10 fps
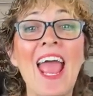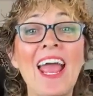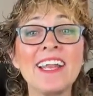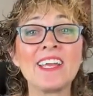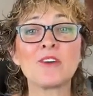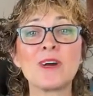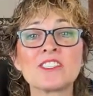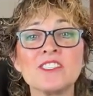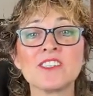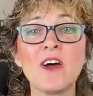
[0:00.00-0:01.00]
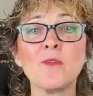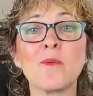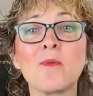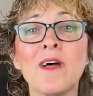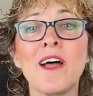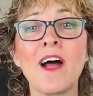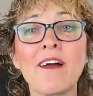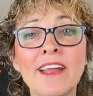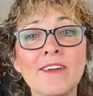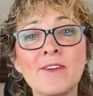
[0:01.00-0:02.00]
Any questions? Oh, all
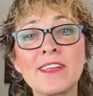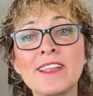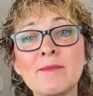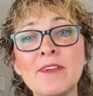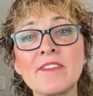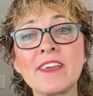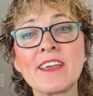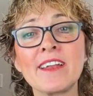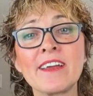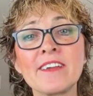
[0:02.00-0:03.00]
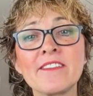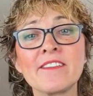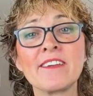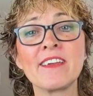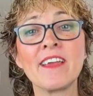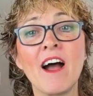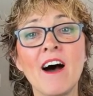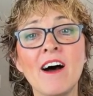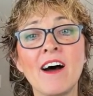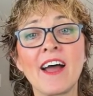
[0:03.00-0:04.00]
right, hold on, let me see. Can I see?
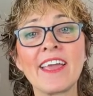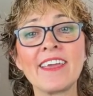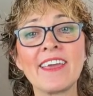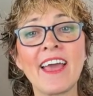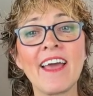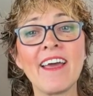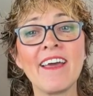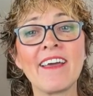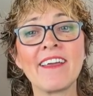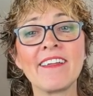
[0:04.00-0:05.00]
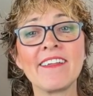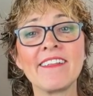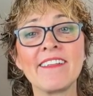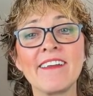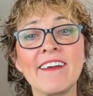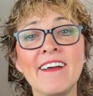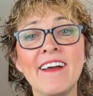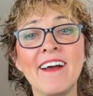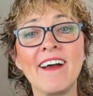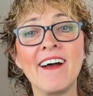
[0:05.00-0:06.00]
I can.
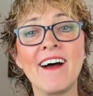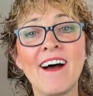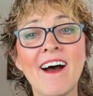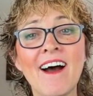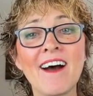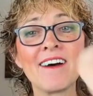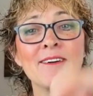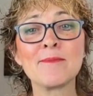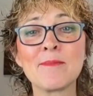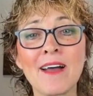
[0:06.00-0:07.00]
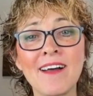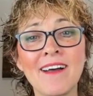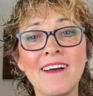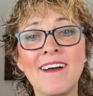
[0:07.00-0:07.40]
Crawling